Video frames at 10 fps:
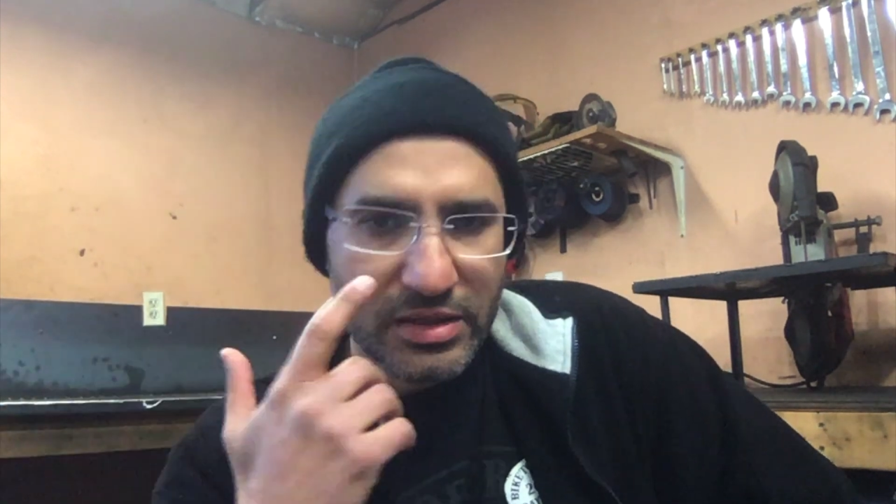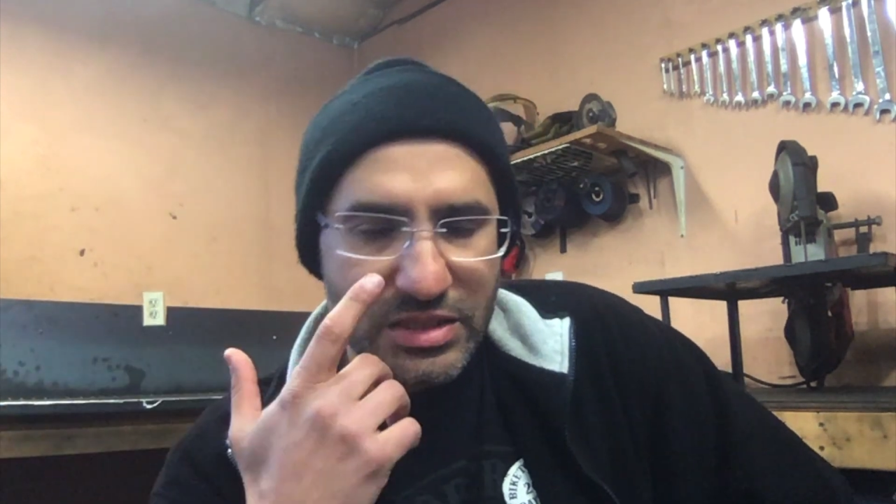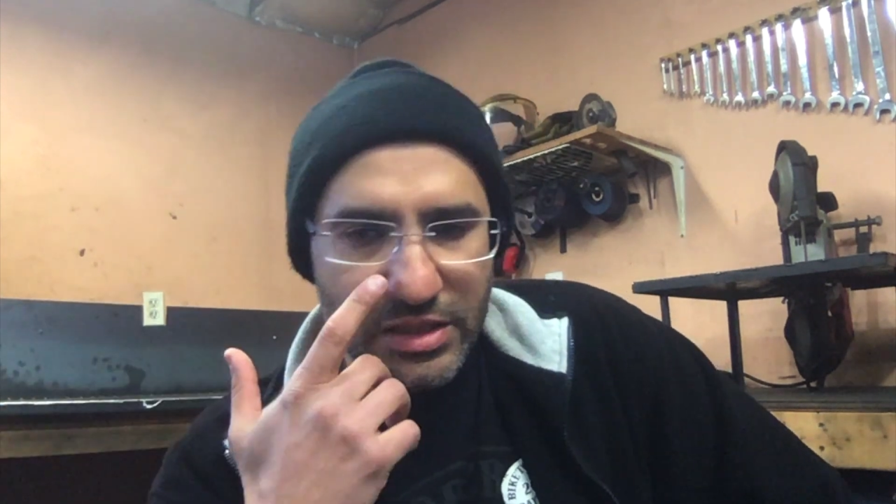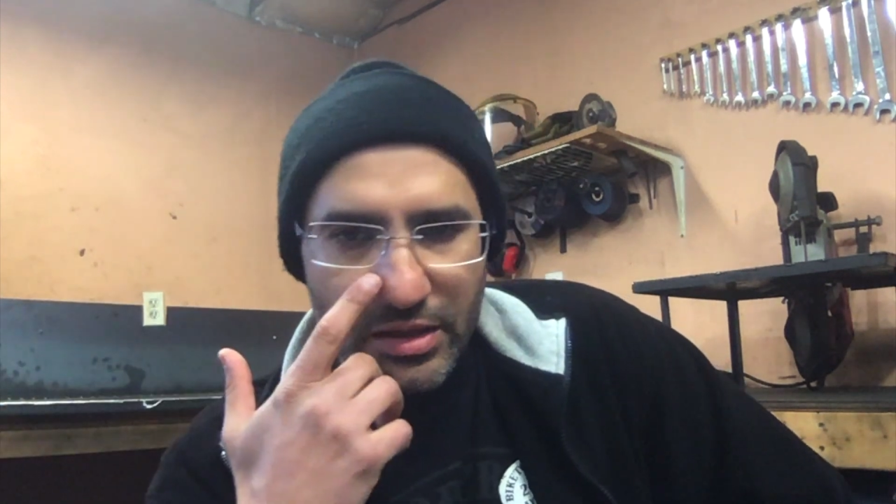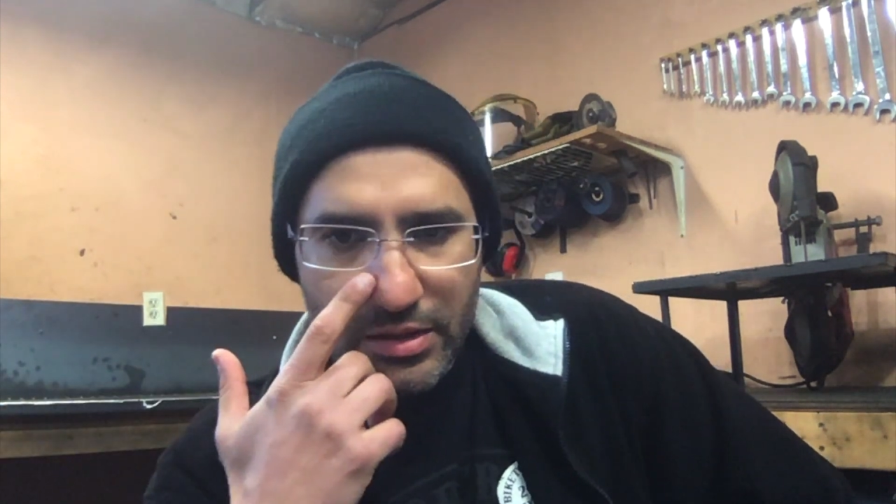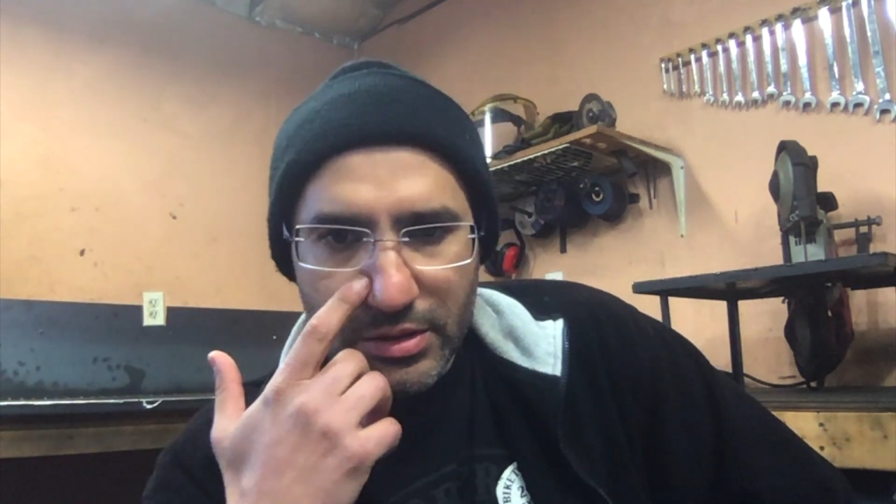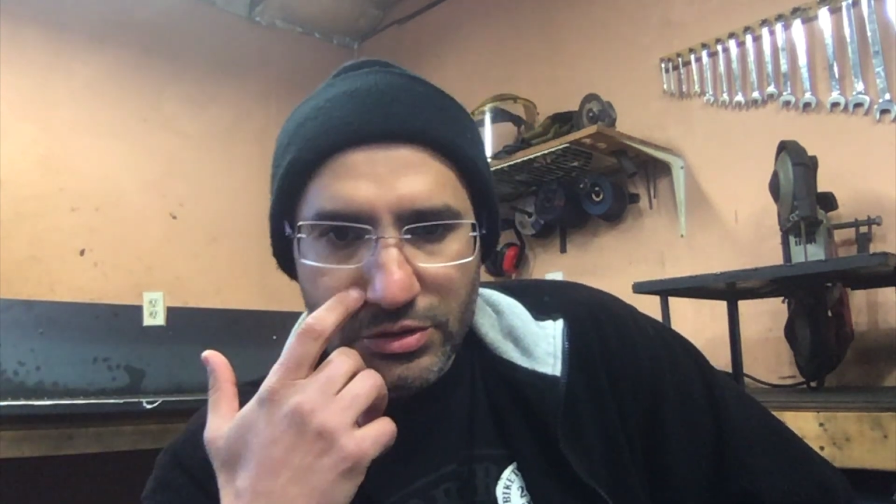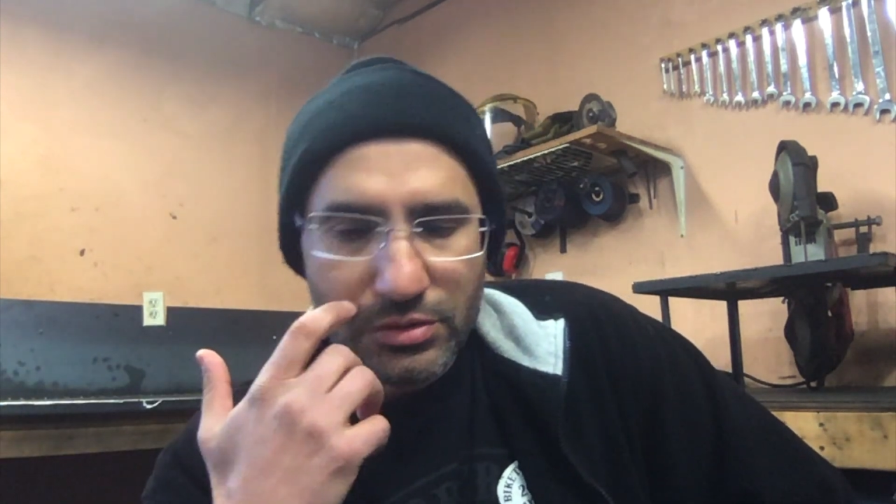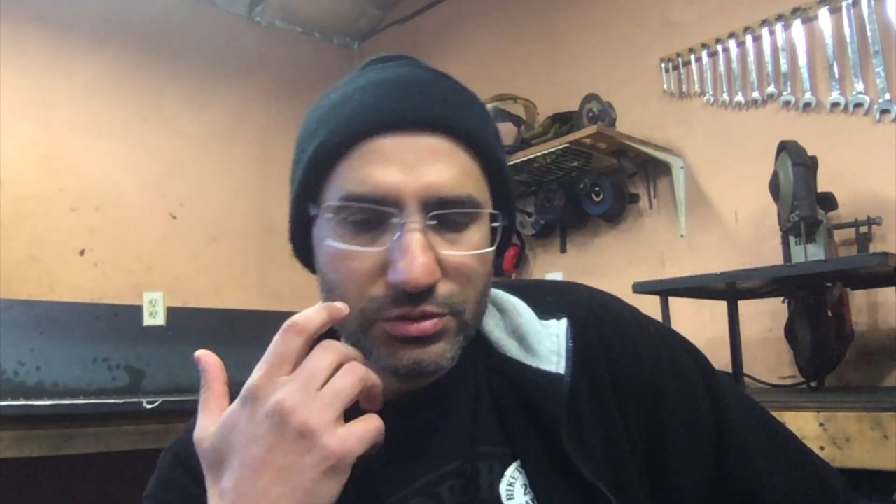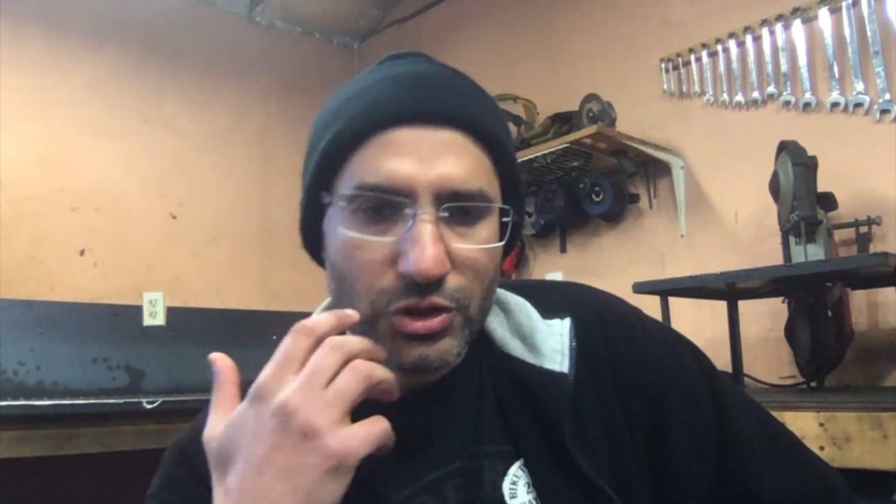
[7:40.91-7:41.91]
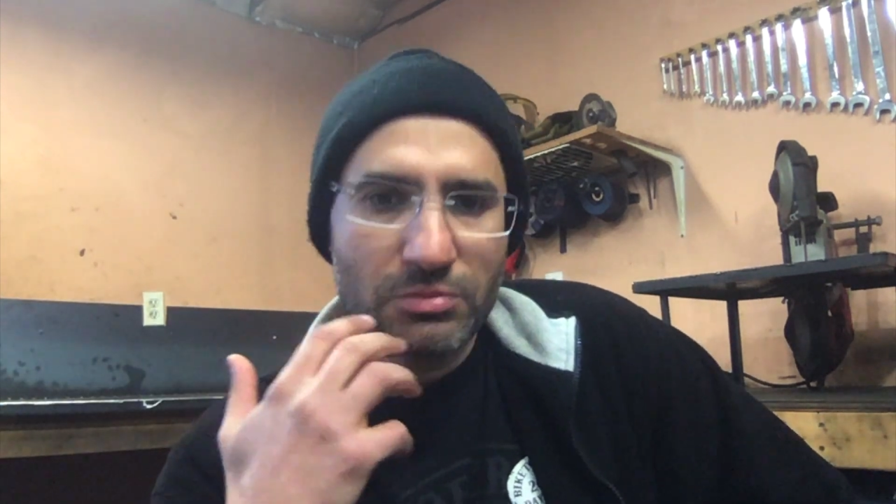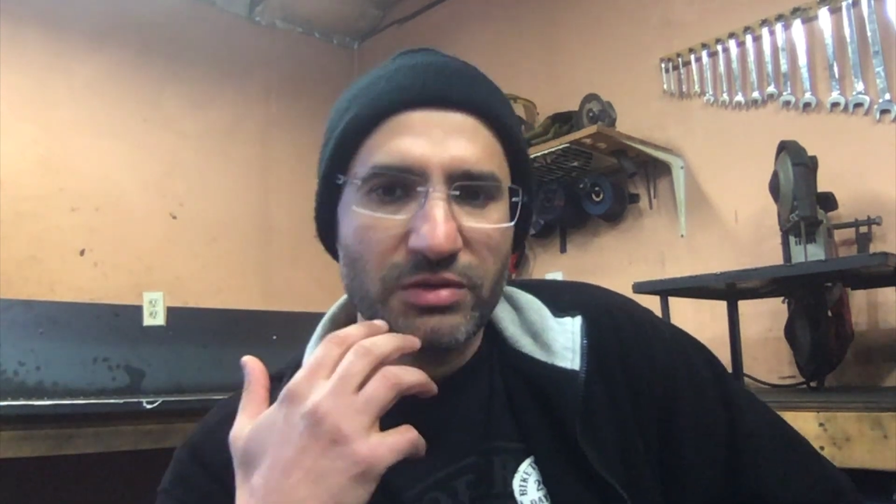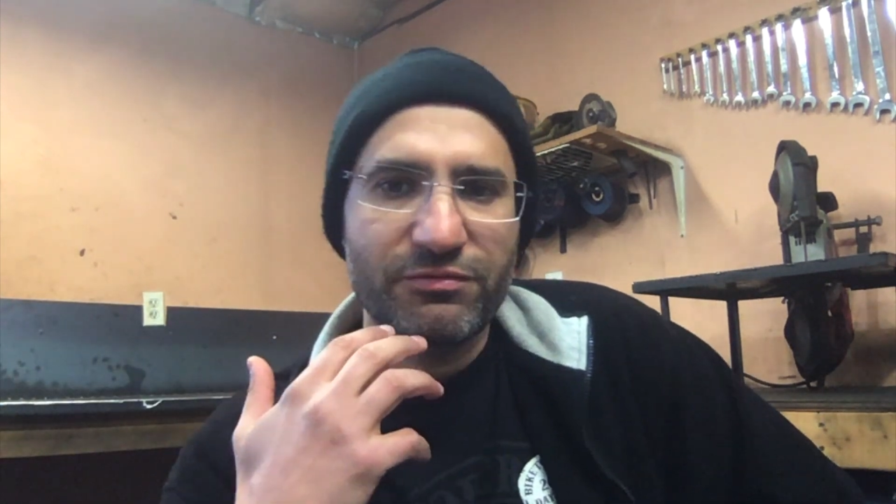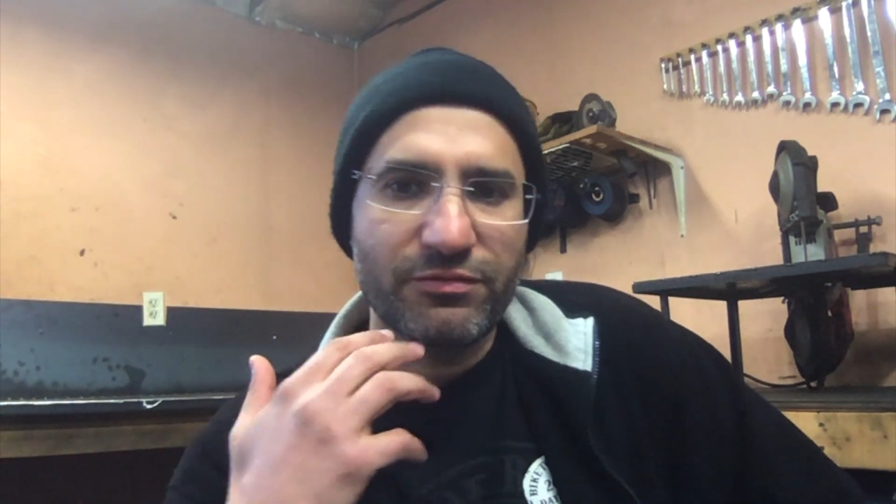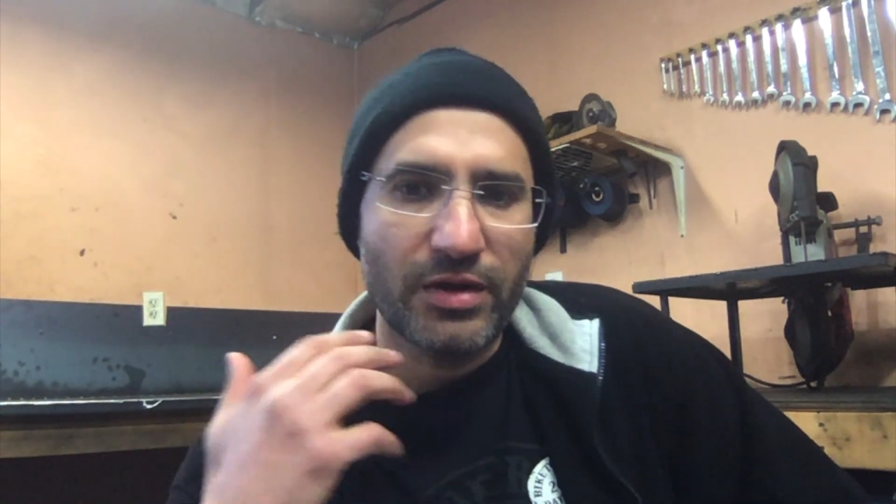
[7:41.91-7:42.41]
it's needed in terms of